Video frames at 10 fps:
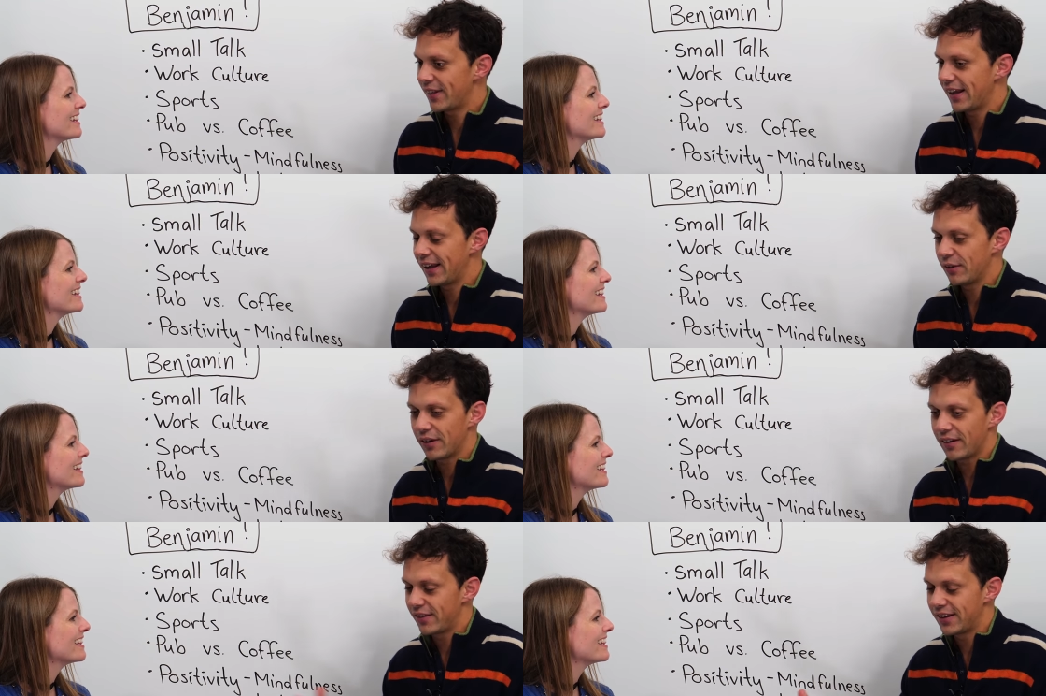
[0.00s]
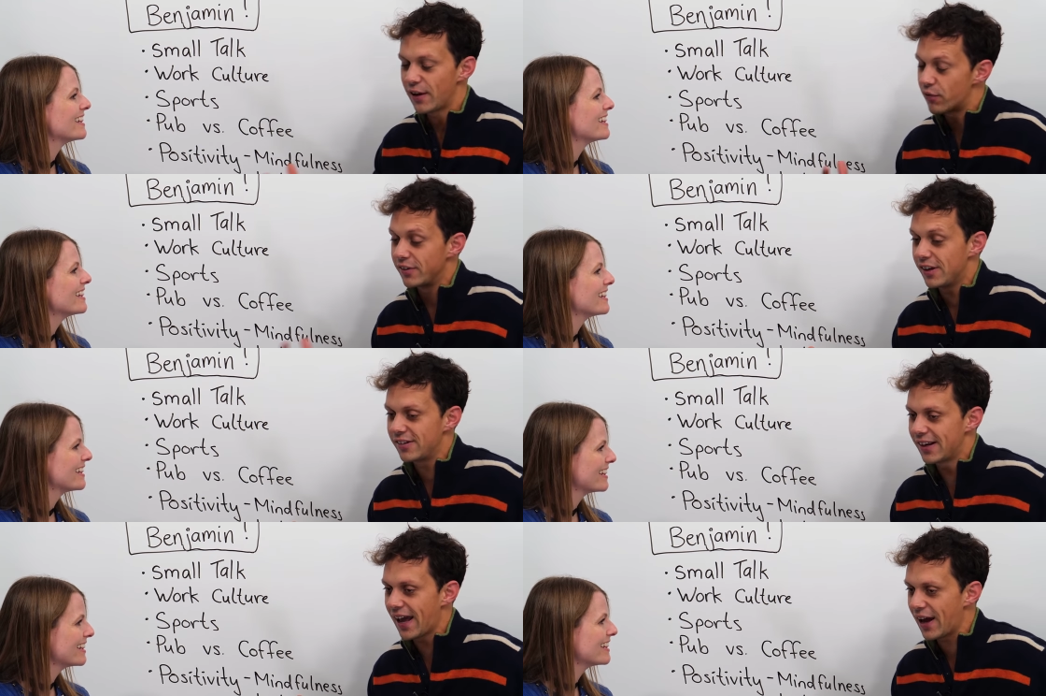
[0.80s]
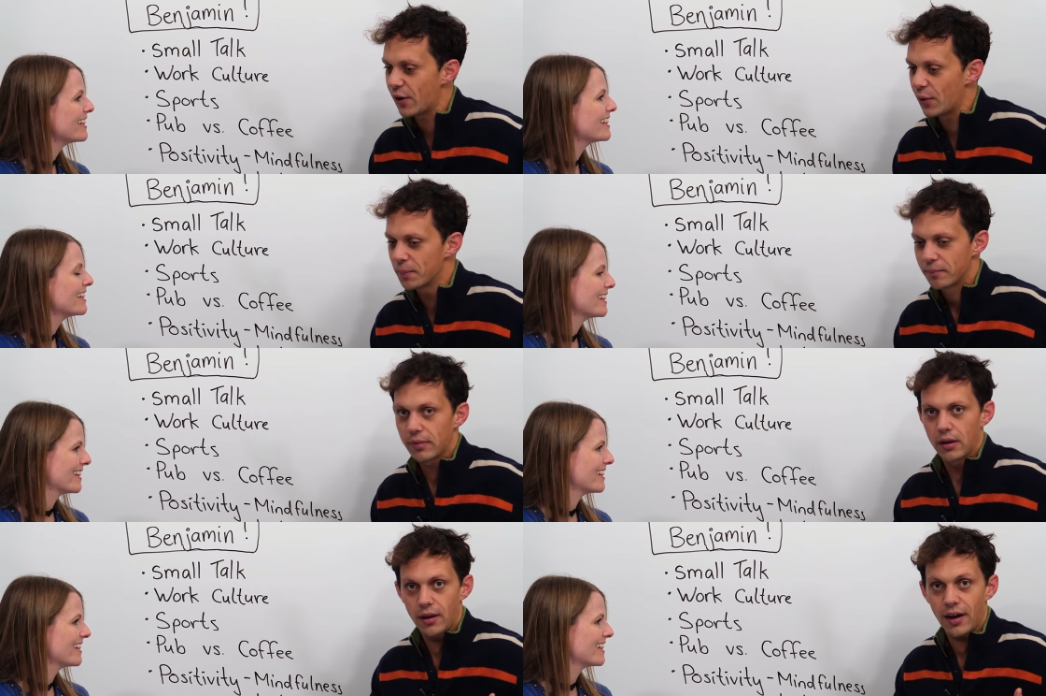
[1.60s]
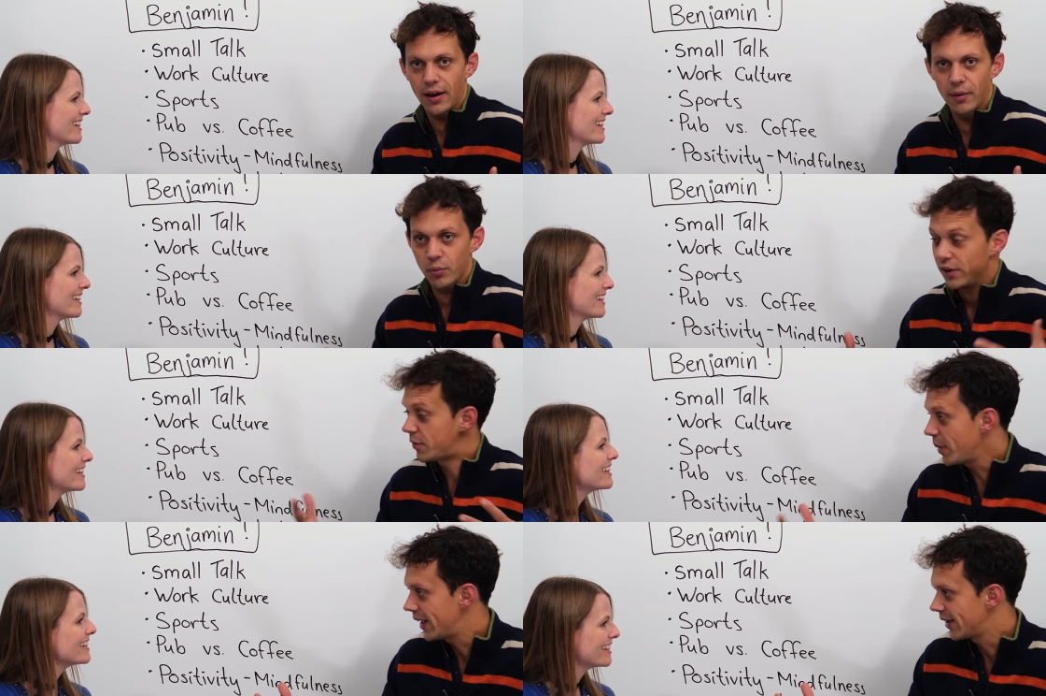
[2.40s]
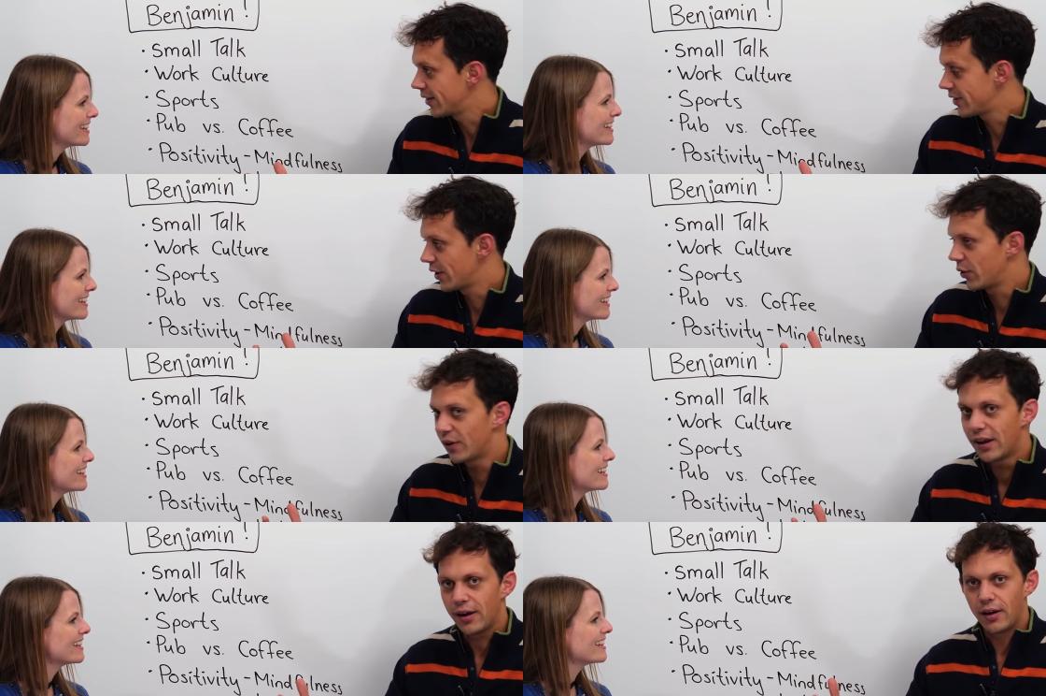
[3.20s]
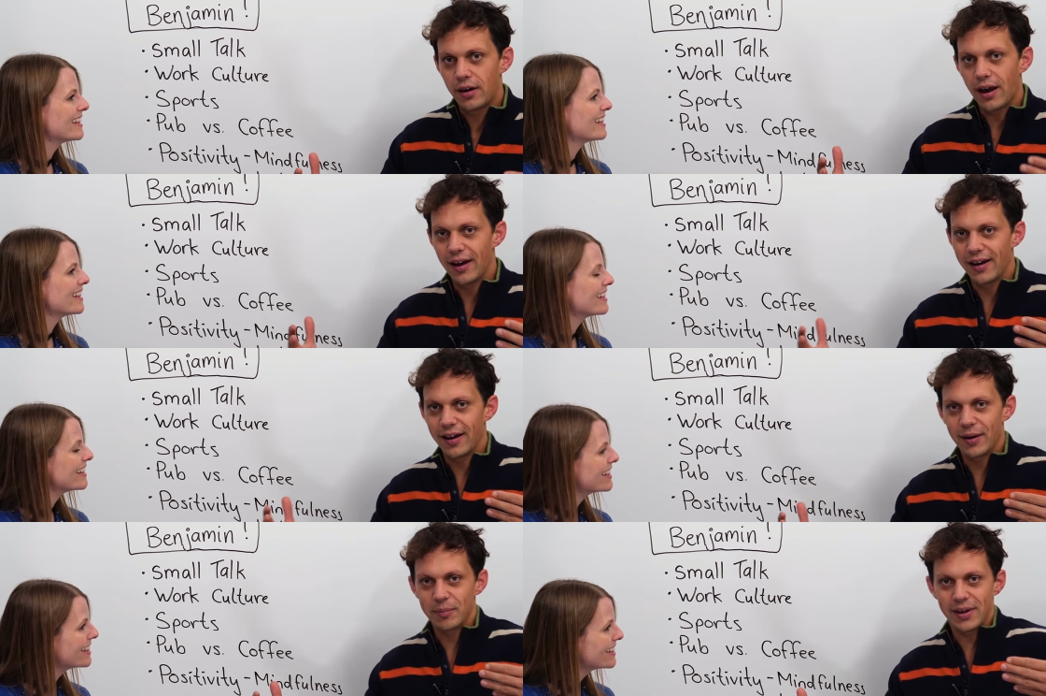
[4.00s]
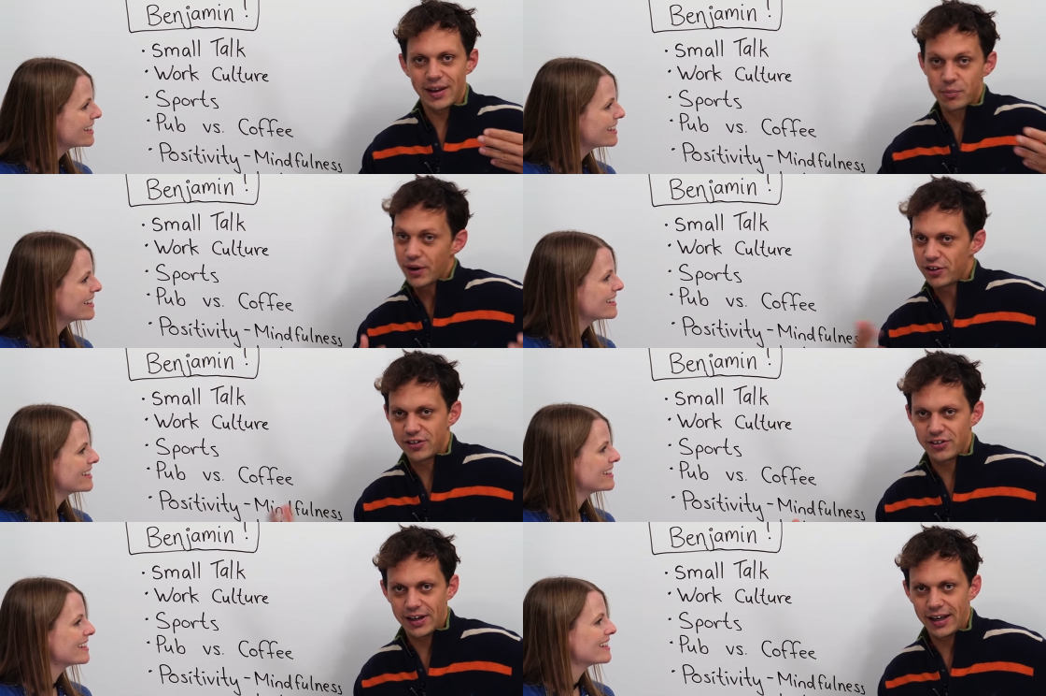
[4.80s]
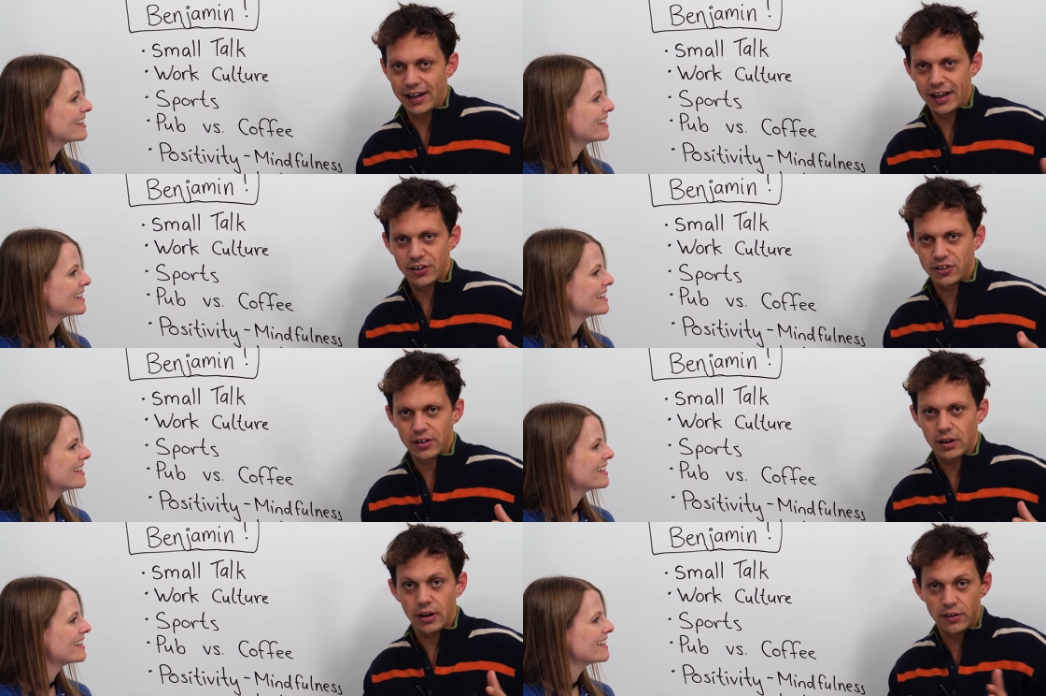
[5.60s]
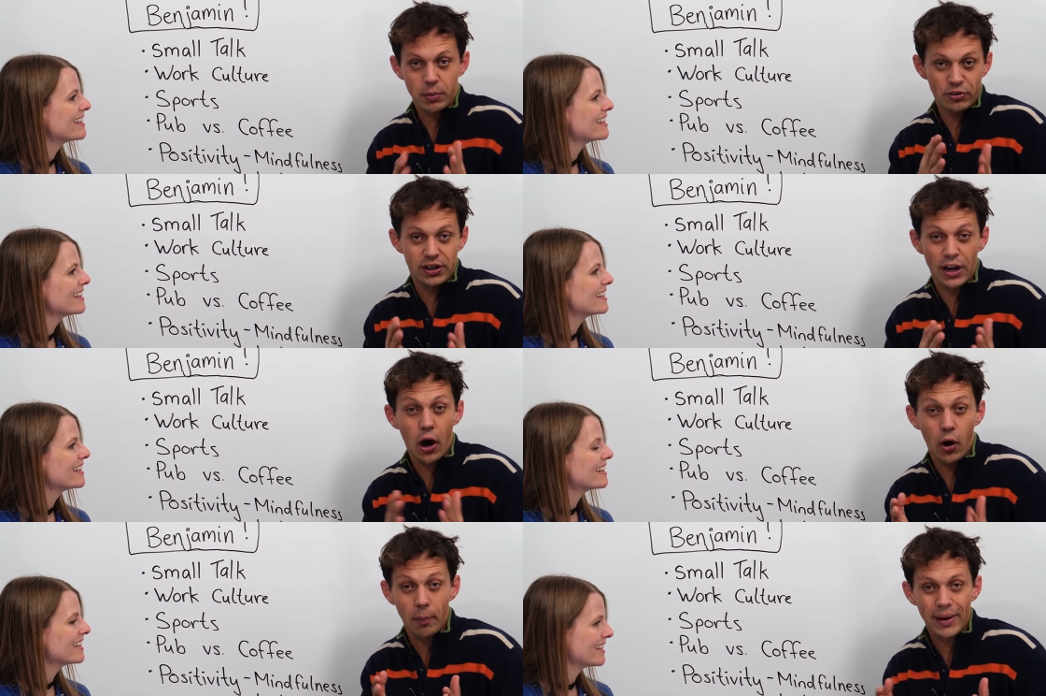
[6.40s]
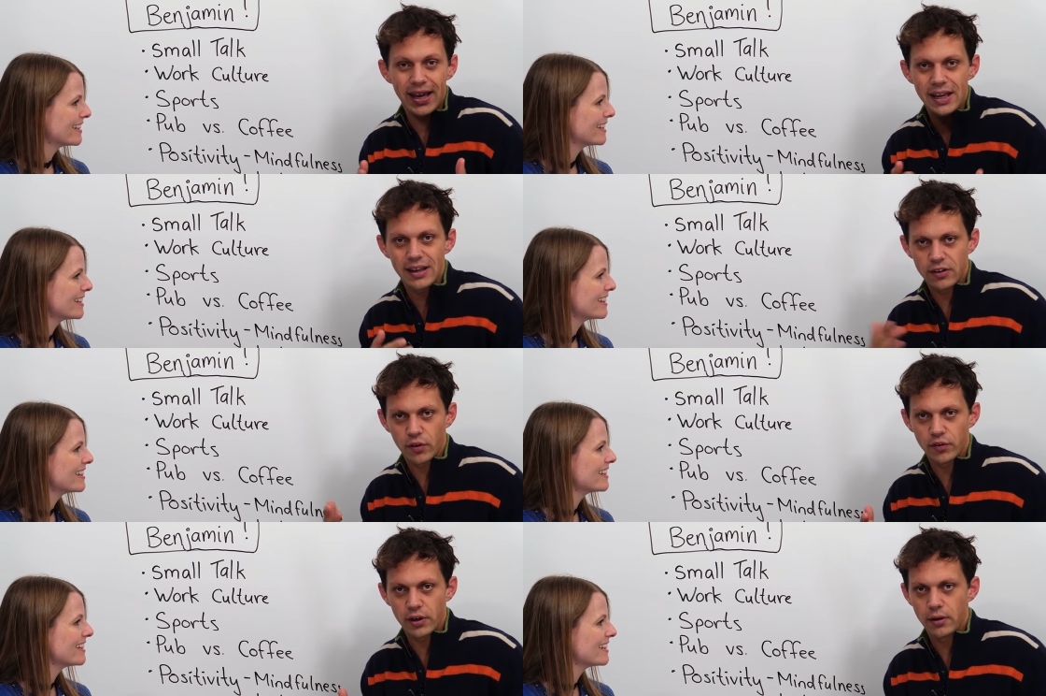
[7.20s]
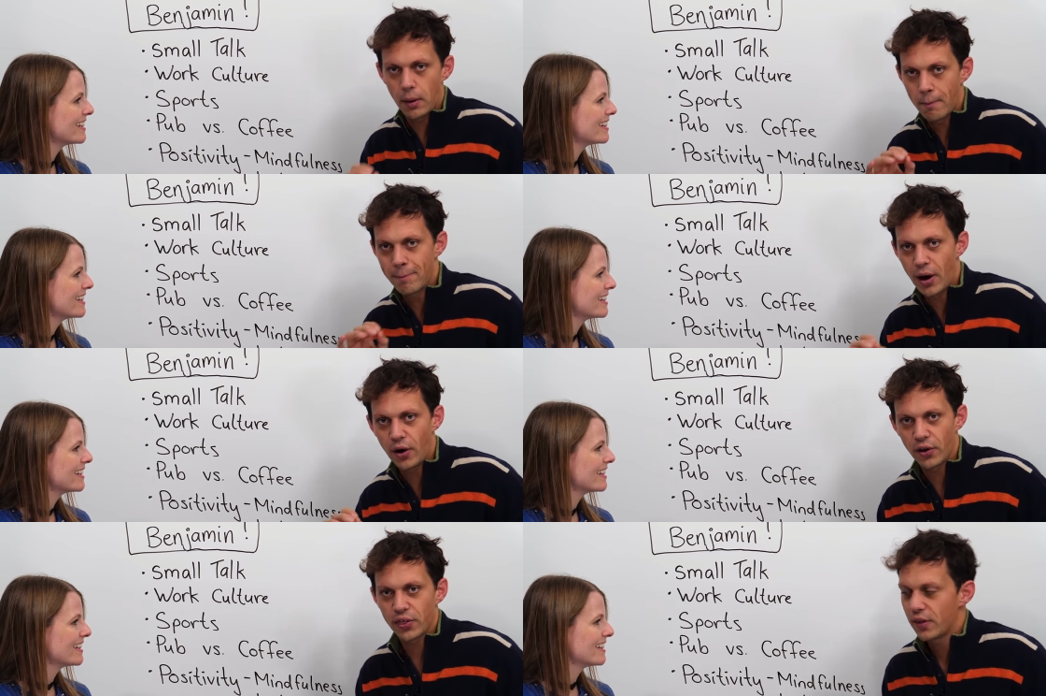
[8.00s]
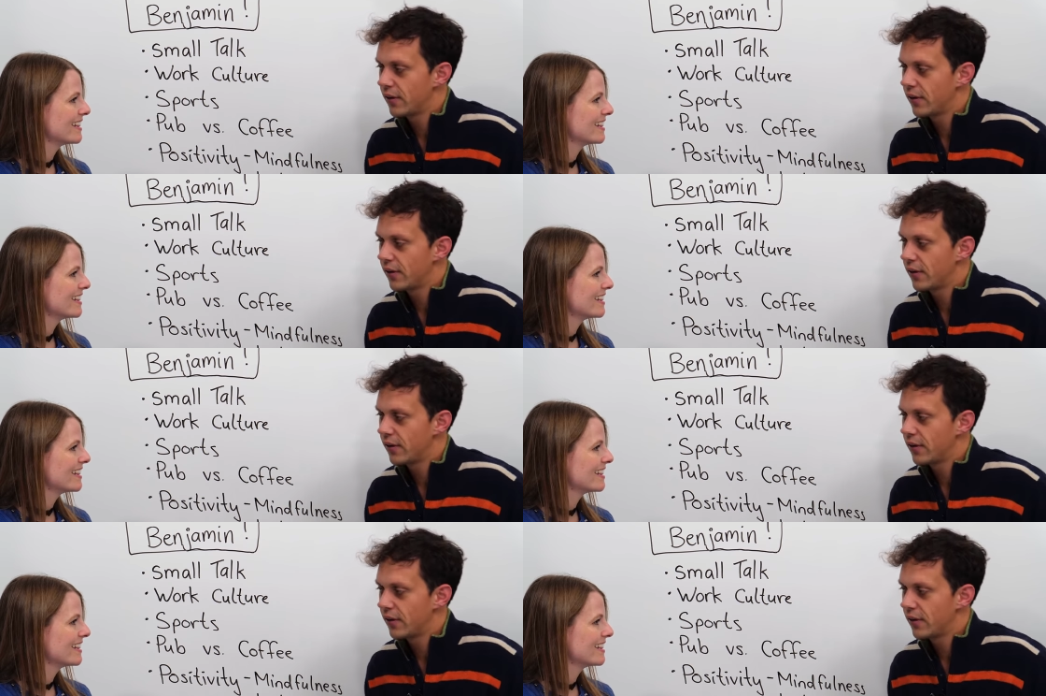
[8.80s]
Speaker 1: the, the differences in how Uh, we speak. So um, in British English, especially in R P, it's often Bath.